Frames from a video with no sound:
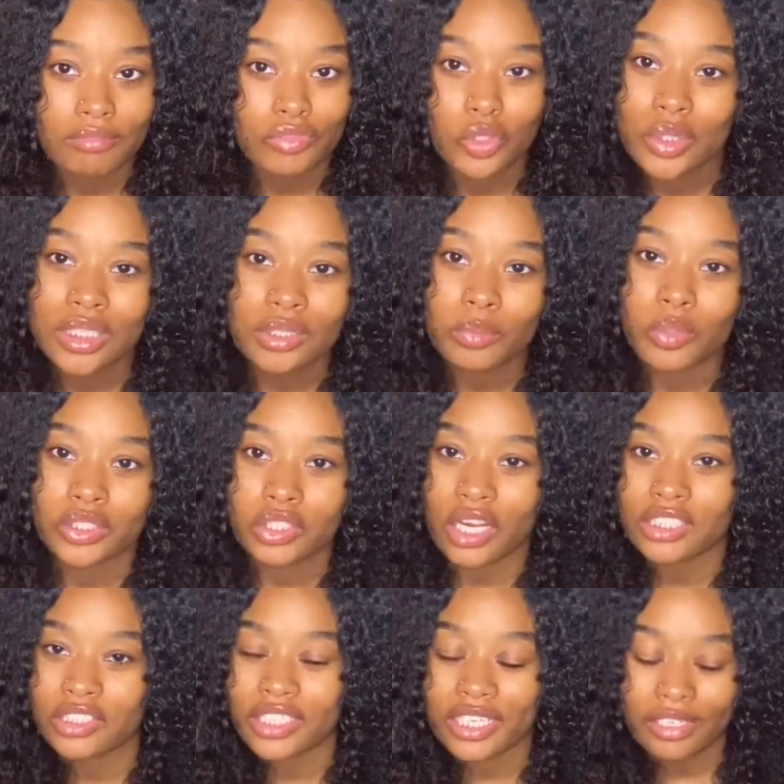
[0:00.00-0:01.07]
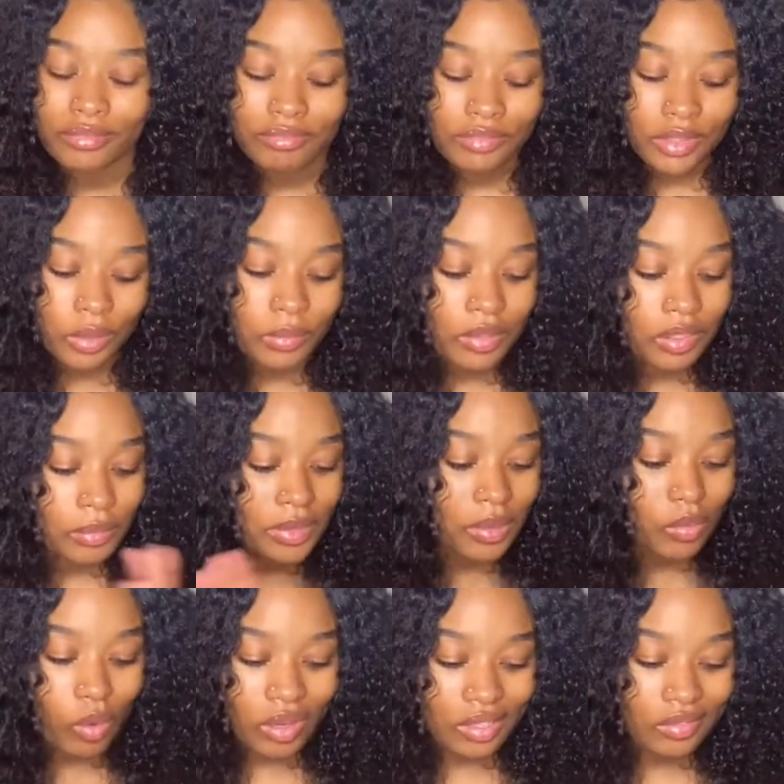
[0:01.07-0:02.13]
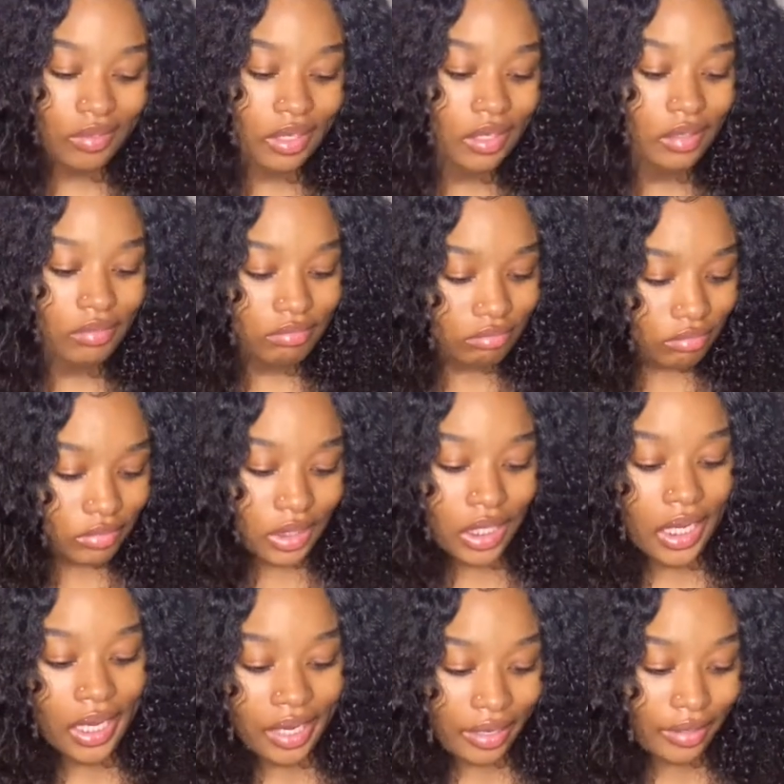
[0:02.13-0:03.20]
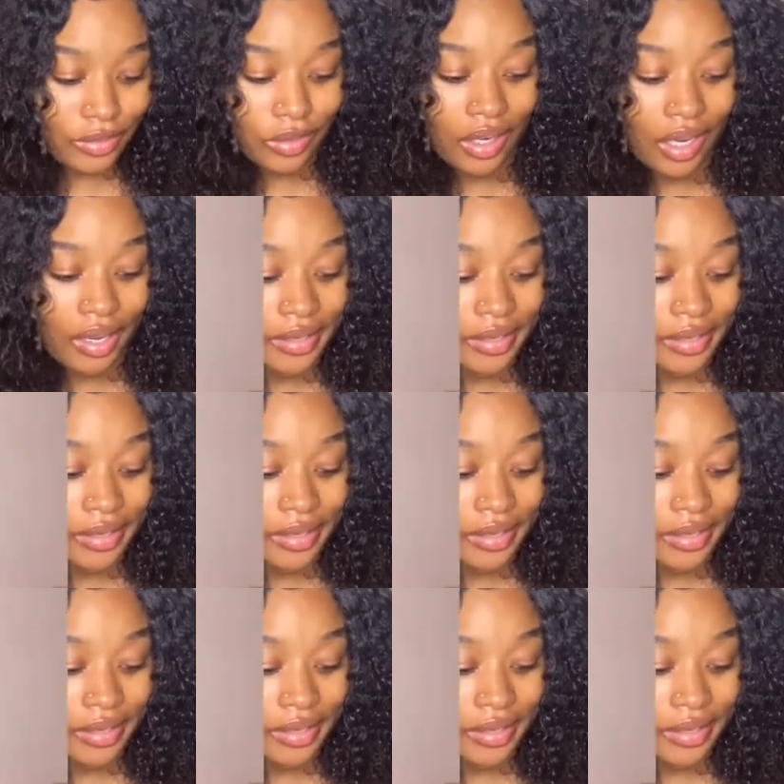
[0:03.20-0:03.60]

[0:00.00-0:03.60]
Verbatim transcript: You need to moisturize your hair. Don't let me be walking around hair dry.